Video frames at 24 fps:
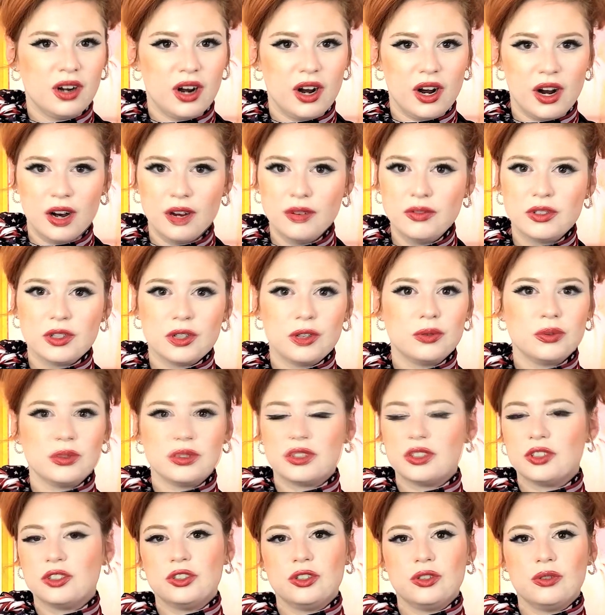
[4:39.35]
I've dealt with
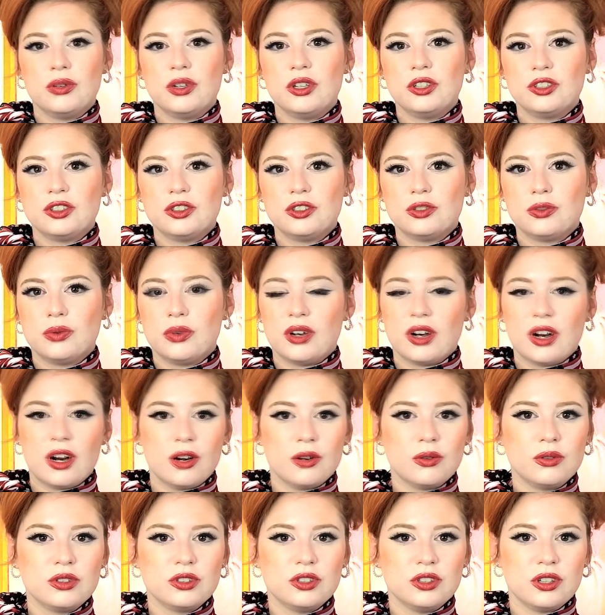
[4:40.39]
situations when I
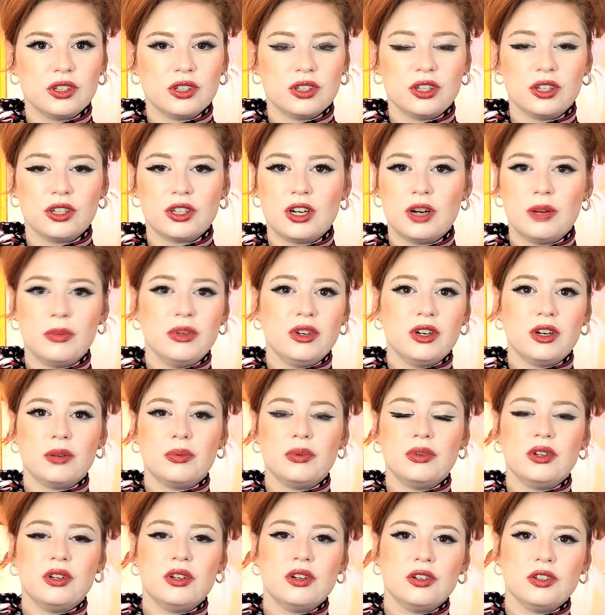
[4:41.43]
was younger coming up
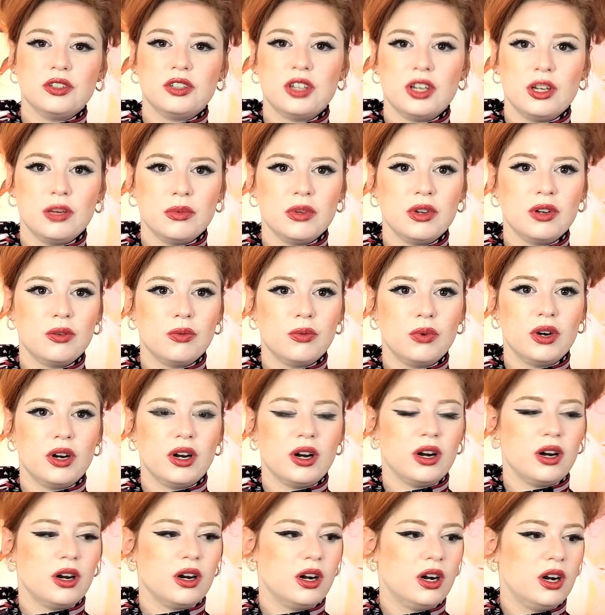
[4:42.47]
in entertainment
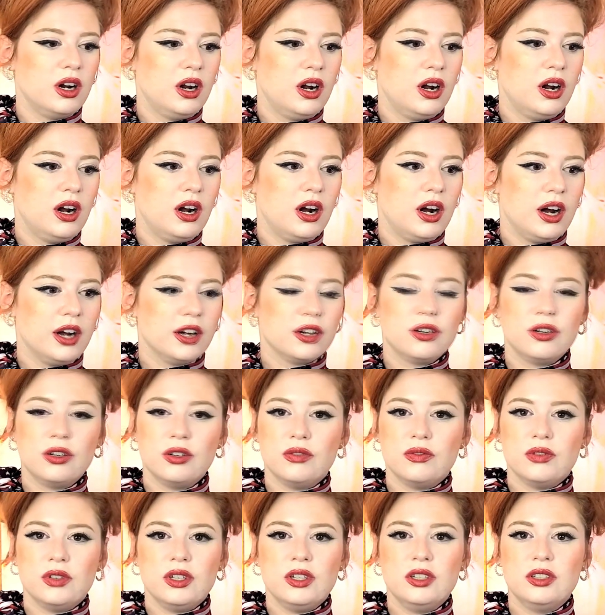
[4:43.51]
where I could
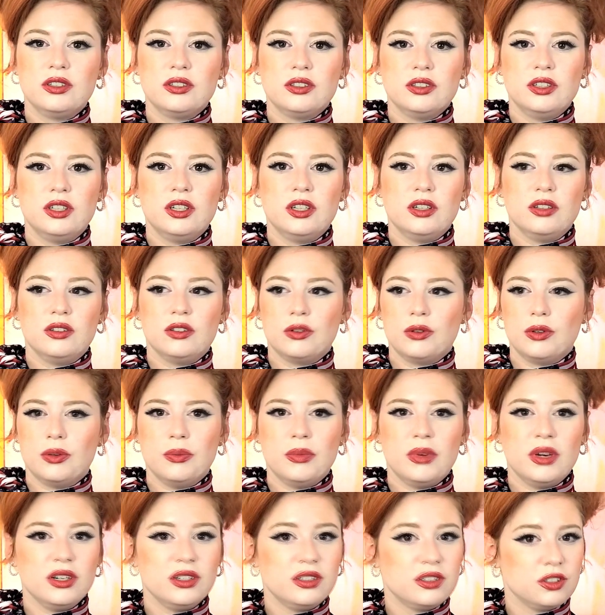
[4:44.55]
have easily, there were
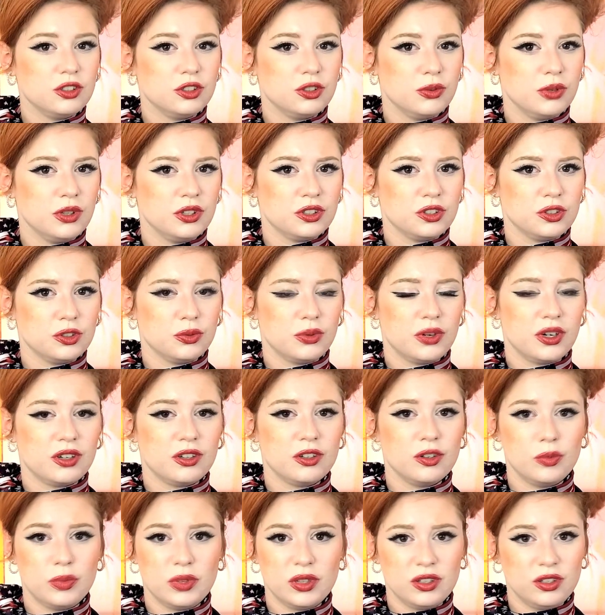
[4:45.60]
many situations where I could
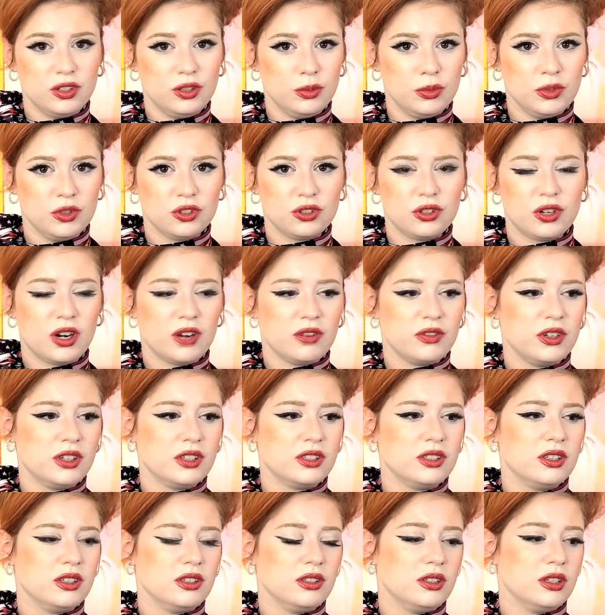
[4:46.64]
have been human
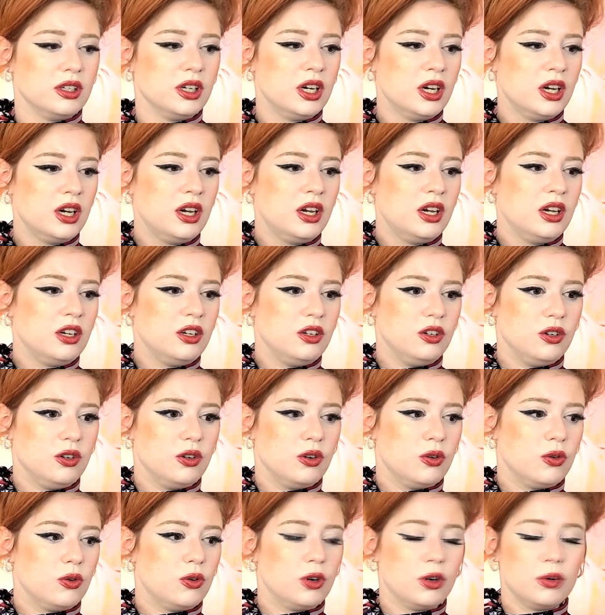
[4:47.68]
trafficked and, you
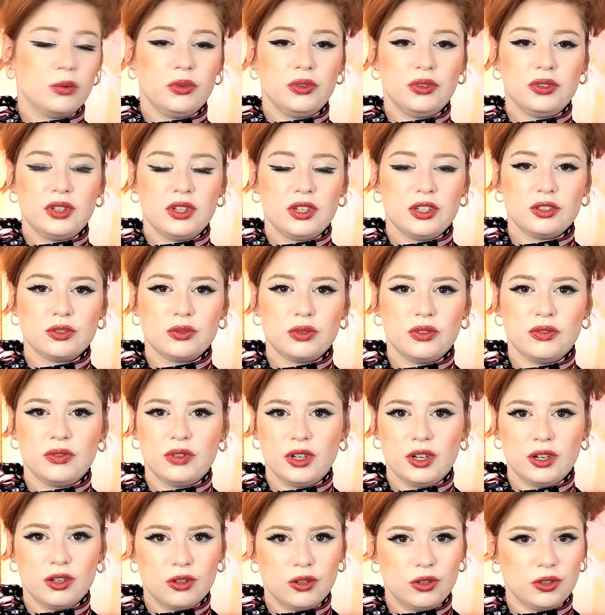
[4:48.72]
know, horrible things were
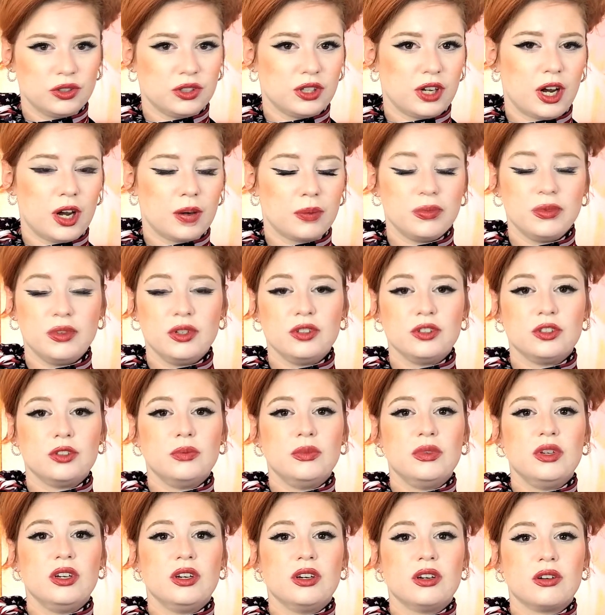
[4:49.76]
very close to happening to
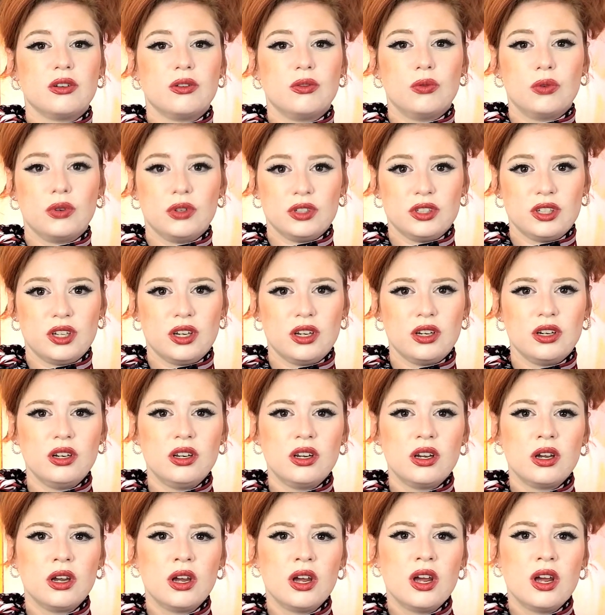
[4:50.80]
me or did.